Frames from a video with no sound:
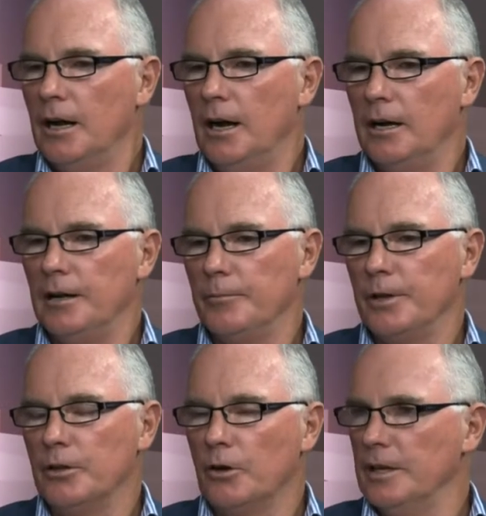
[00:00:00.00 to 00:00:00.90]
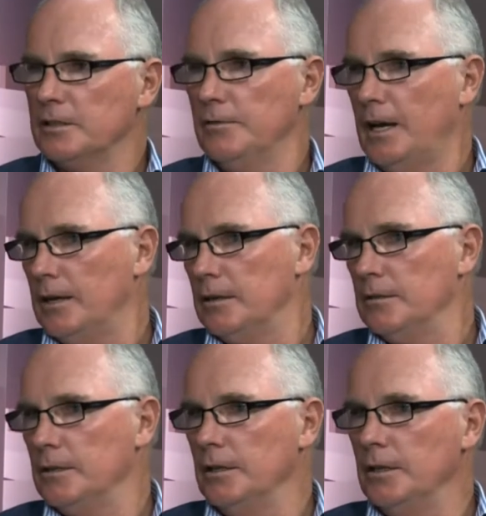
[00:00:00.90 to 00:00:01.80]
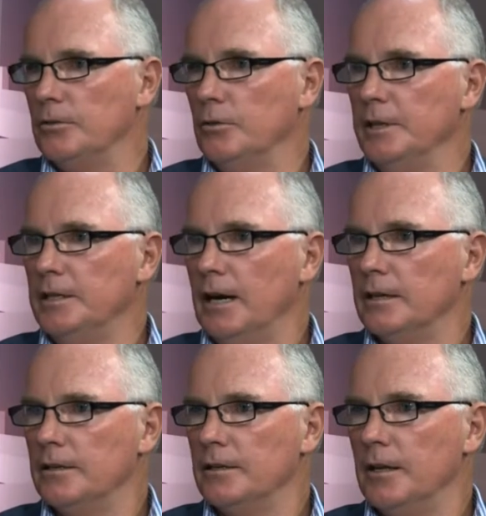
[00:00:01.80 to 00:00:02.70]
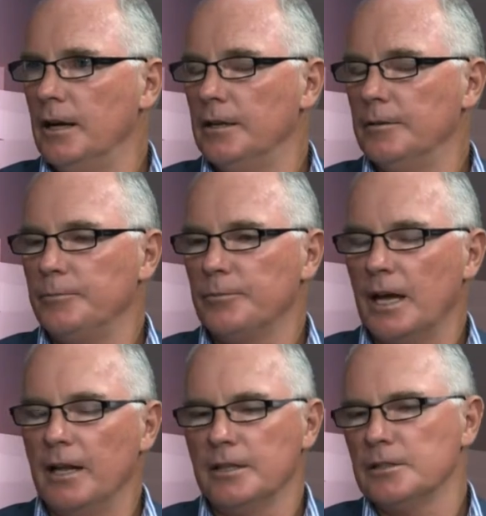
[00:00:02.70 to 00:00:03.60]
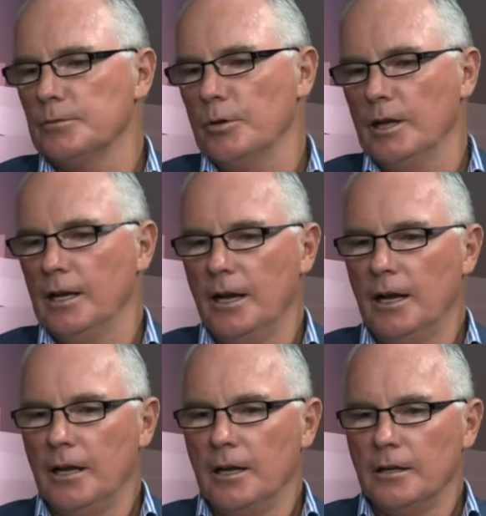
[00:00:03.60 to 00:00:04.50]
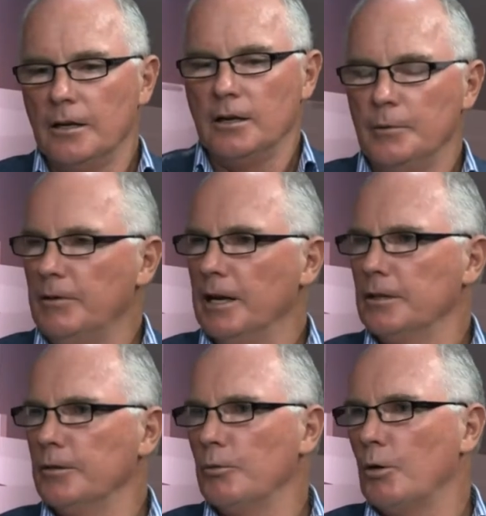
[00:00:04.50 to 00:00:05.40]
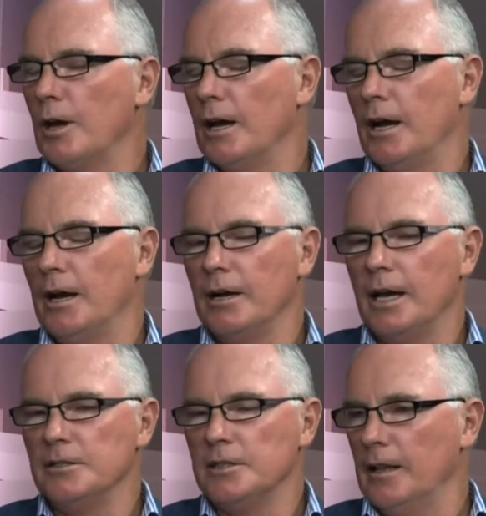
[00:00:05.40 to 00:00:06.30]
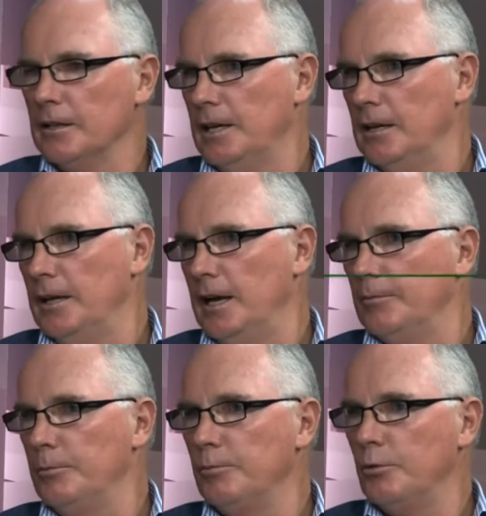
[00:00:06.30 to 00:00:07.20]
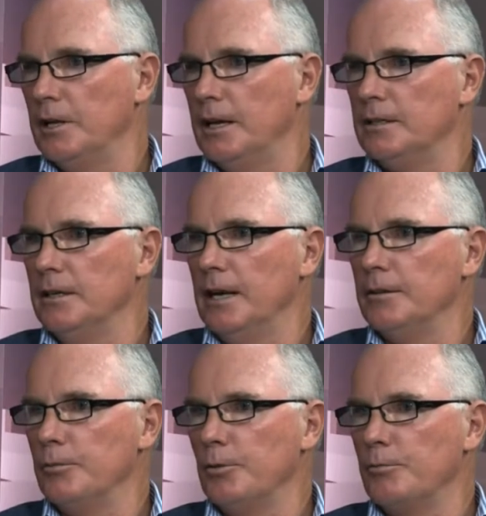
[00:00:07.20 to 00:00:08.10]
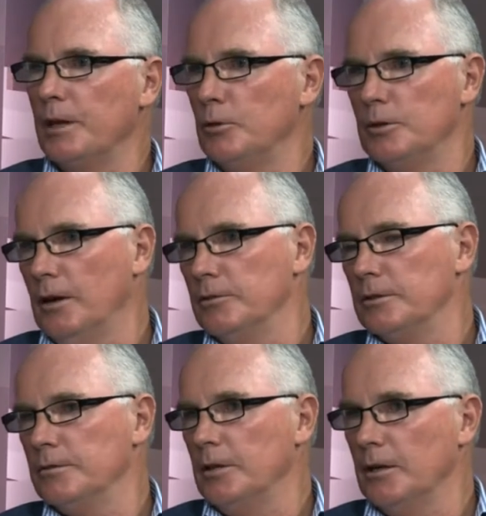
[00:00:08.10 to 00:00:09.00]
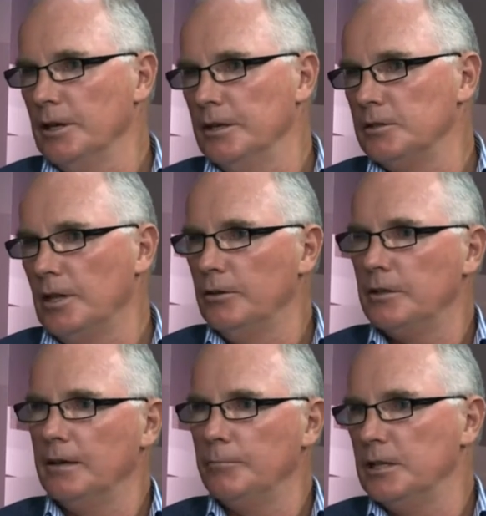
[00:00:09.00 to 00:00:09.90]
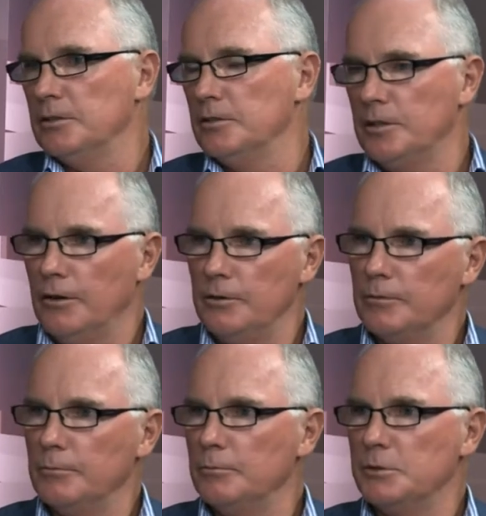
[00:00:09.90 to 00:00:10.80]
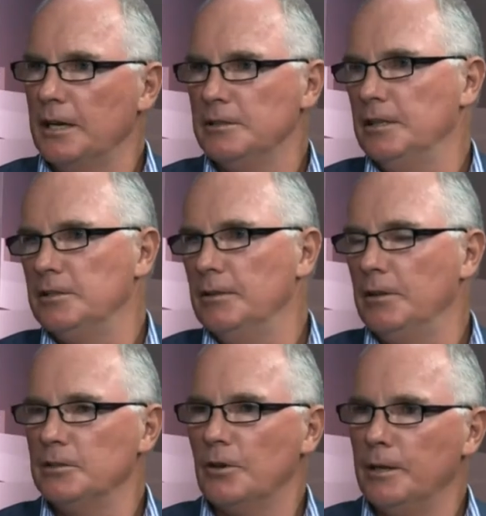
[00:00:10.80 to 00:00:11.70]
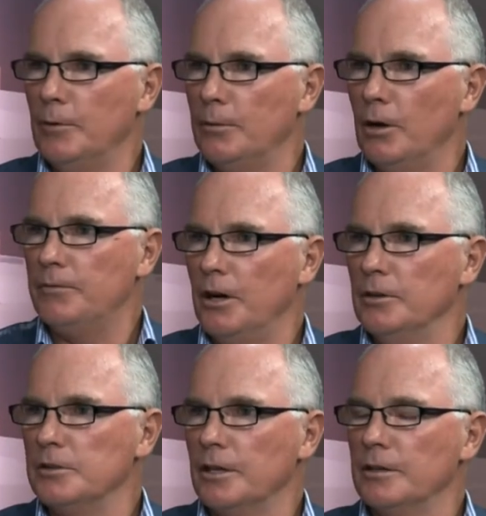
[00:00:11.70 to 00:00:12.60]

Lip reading: In the context of that, it could be done. And let's, to be frank, as Alexander Downer pointed out today, people don't, leaders don't and ministers don't say sensitive things on their mobile phones. So